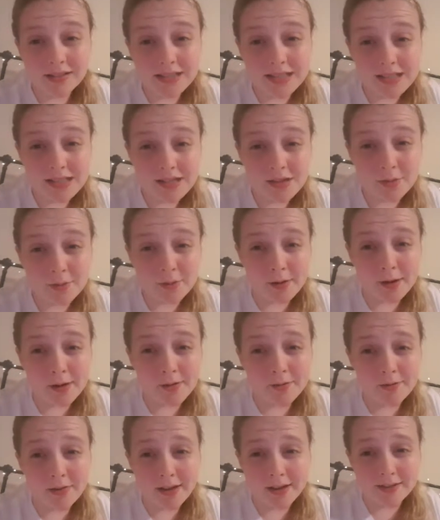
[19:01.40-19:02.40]
I like to do
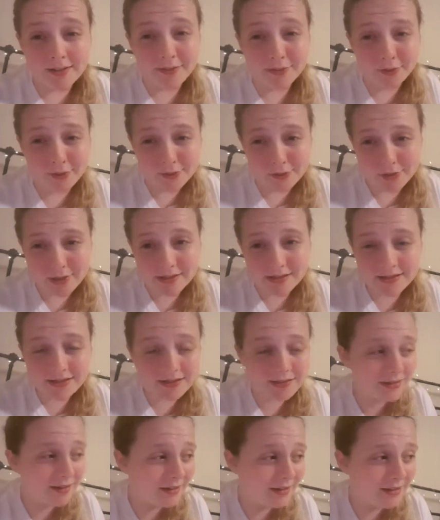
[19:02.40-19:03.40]
when I've had a few
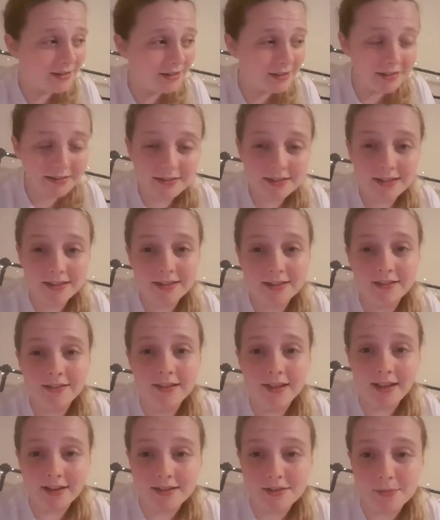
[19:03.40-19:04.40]
drinks, so I like
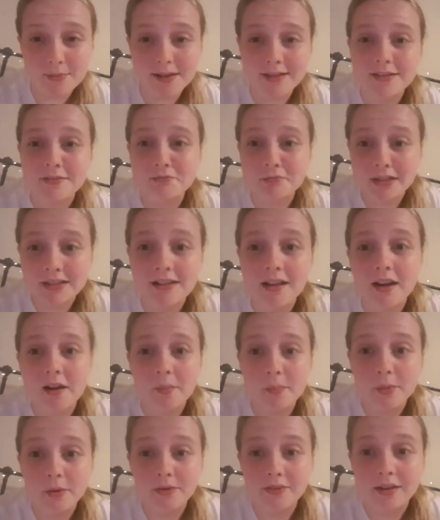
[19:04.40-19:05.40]
to get into bed and read
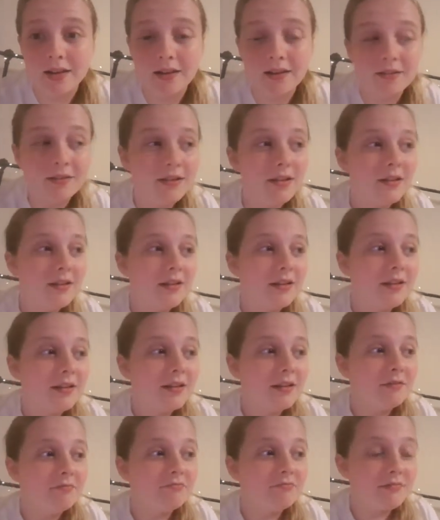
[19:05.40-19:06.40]
Harry Potter.
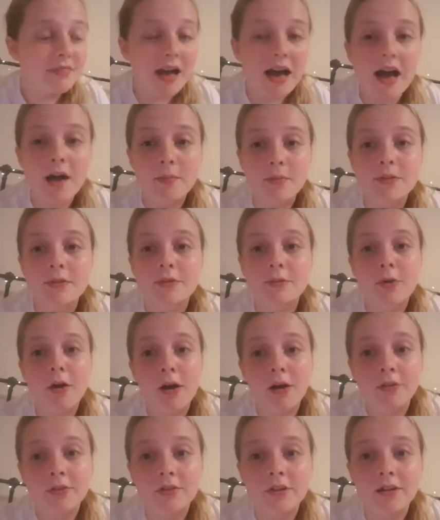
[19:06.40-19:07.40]
That
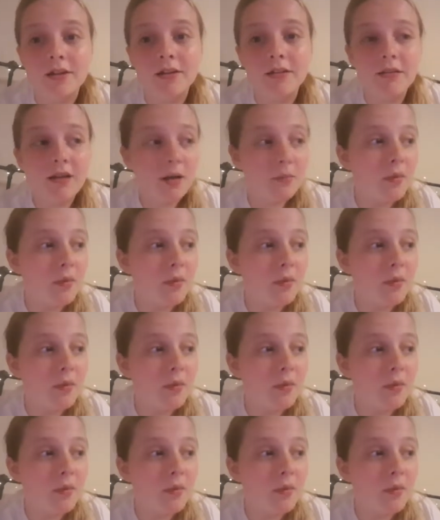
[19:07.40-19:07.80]
happens quite often.